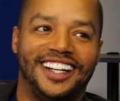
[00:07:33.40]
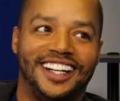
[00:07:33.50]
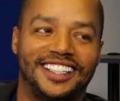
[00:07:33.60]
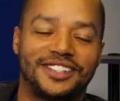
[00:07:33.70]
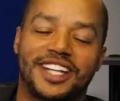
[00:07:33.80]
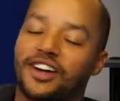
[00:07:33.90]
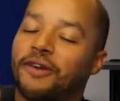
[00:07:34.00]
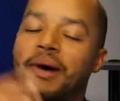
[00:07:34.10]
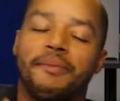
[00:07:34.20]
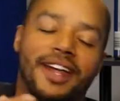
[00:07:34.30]
And she was like,
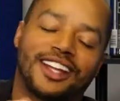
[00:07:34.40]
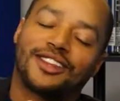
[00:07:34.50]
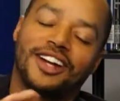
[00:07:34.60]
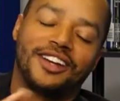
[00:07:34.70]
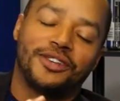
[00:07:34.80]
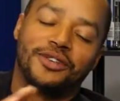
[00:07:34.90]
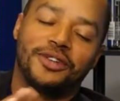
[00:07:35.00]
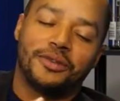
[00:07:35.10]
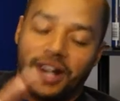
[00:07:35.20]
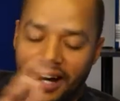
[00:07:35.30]
oh, my bad. I thought I knew who
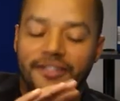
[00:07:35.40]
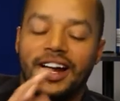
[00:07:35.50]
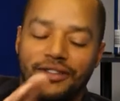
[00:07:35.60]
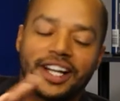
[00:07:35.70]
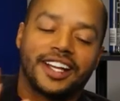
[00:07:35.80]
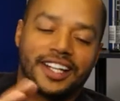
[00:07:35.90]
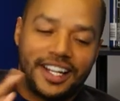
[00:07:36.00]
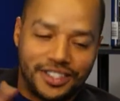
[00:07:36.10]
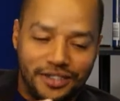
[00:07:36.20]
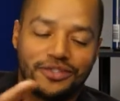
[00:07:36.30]
you were. I
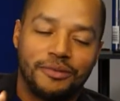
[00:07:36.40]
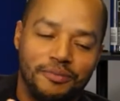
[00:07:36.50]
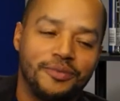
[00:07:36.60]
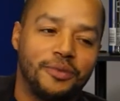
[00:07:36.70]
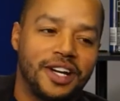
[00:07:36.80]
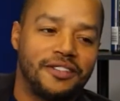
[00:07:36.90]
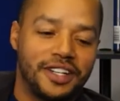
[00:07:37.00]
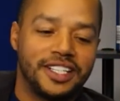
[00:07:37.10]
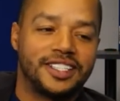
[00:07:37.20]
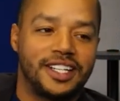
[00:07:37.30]
recognize you from whatever
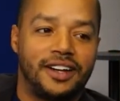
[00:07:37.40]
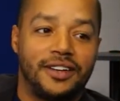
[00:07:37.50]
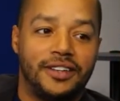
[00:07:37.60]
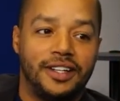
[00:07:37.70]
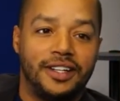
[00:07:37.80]
it is now.